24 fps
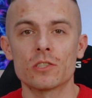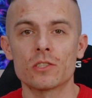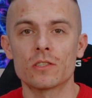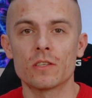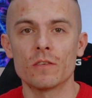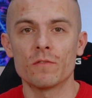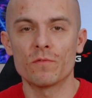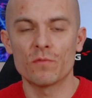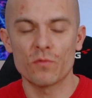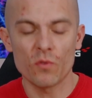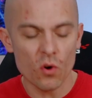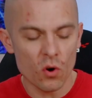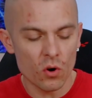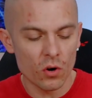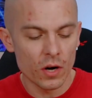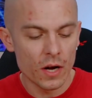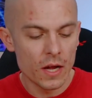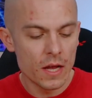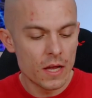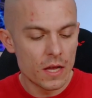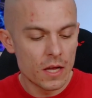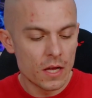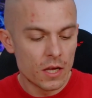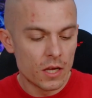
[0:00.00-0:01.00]
CL34.
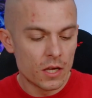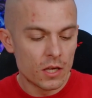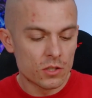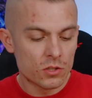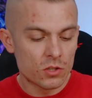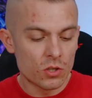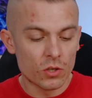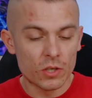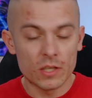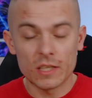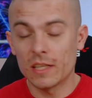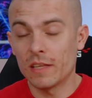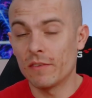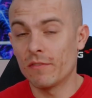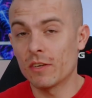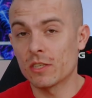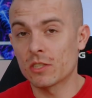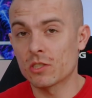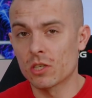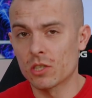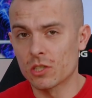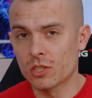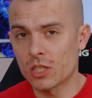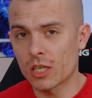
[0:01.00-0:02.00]
So you can
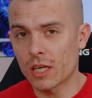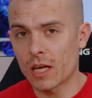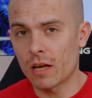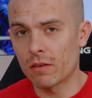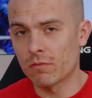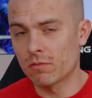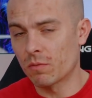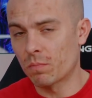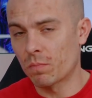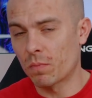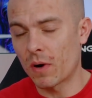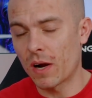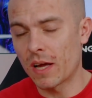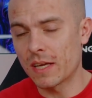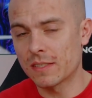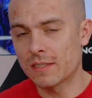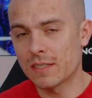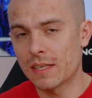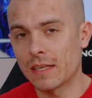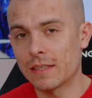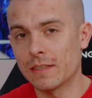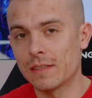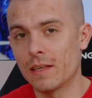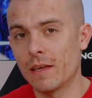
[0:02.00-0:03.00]
eventually check out the
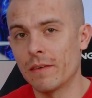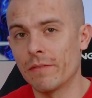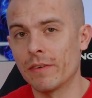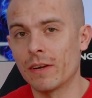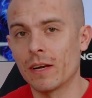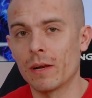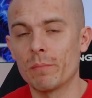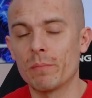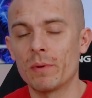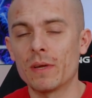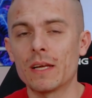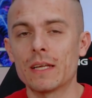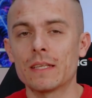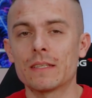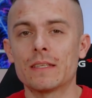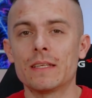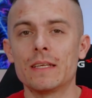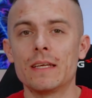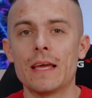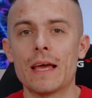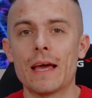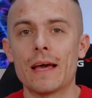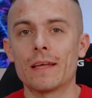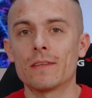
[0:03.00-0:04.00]
price and the
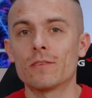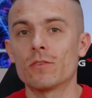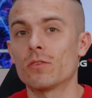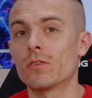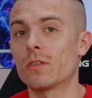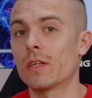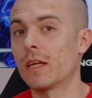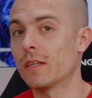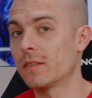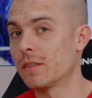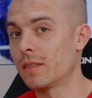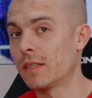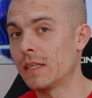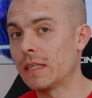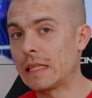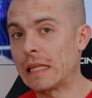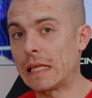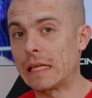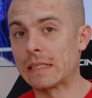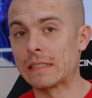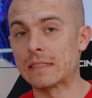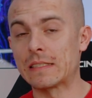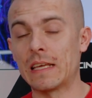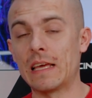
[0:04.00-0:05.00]
availability and all the other
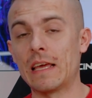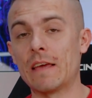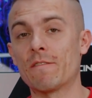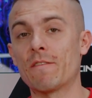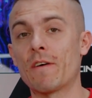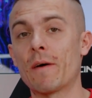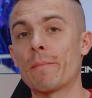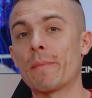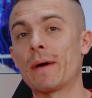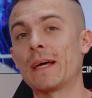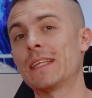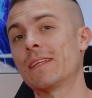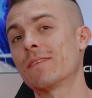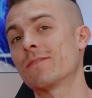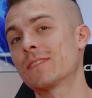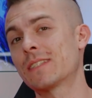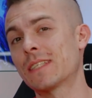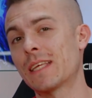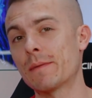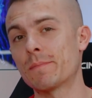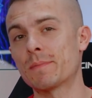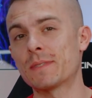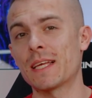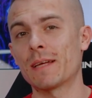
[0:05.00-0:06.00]
details. If I might have
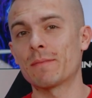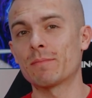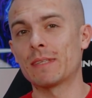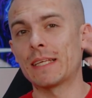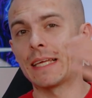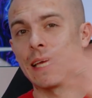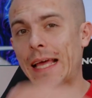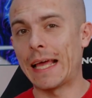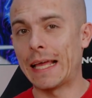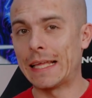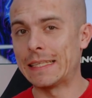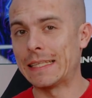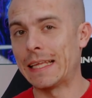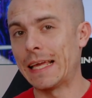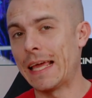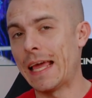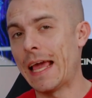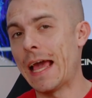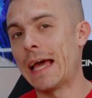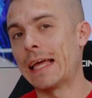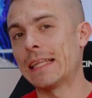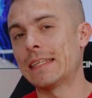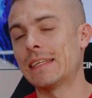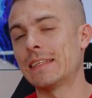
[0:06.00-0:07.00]
skipped something and
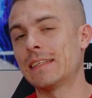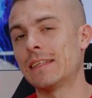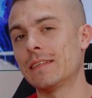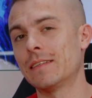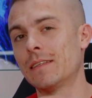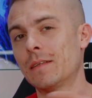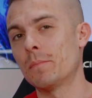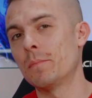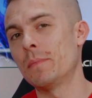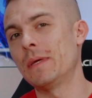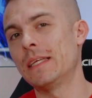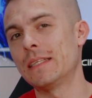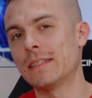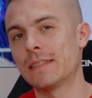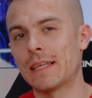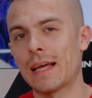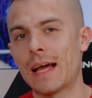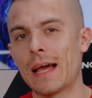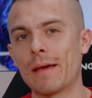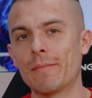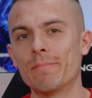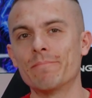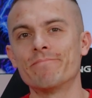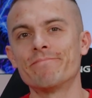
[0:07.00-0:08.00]
they added in the
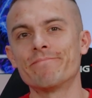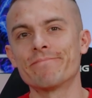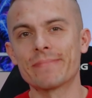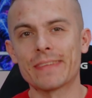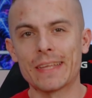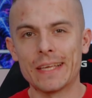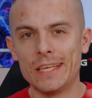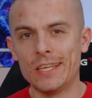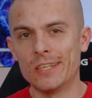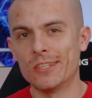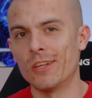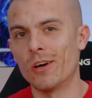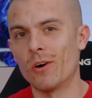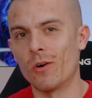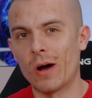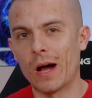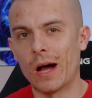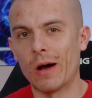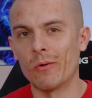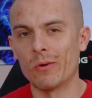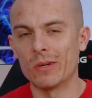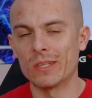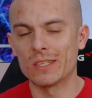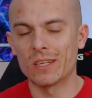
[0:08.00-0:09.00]
meantime, you know
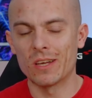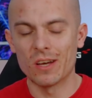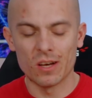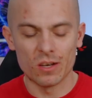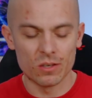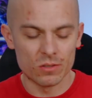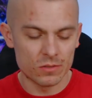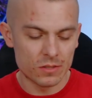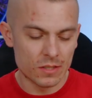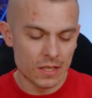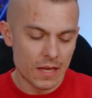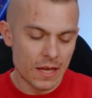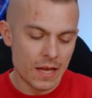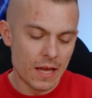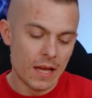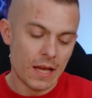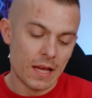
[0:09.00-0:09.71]
how it goes.